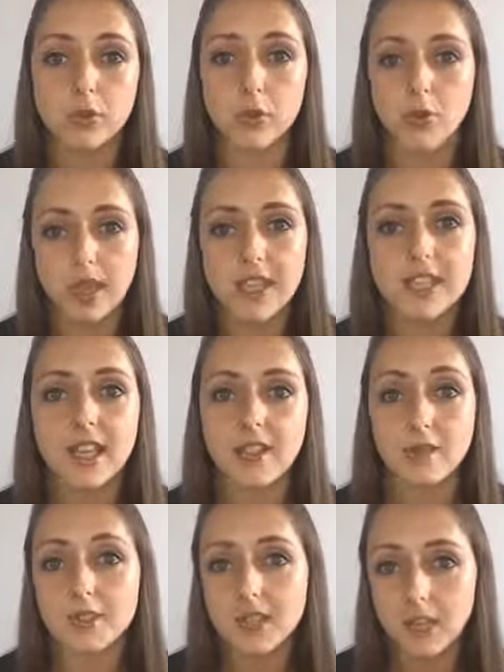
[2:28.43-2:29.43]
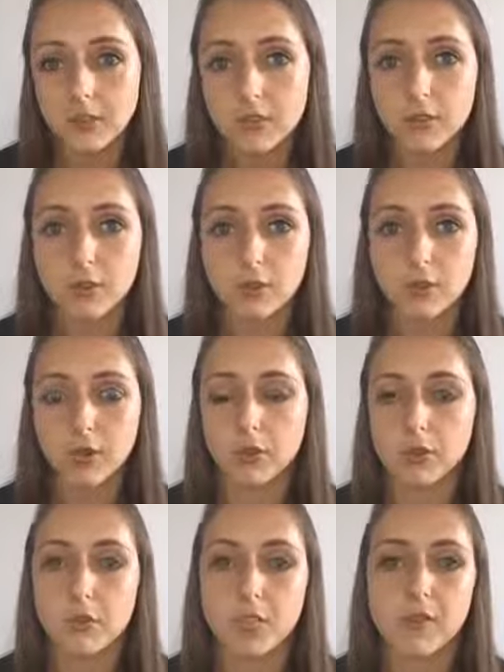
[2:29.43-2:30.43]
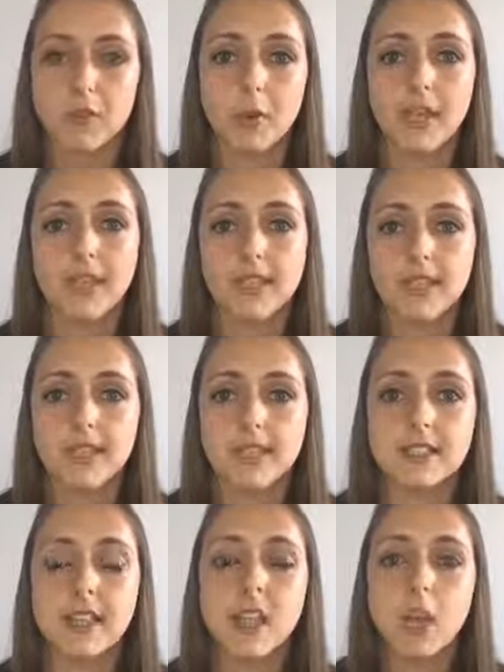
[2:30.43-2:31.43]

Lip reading: or they set themselves some new goals, whichever way it is,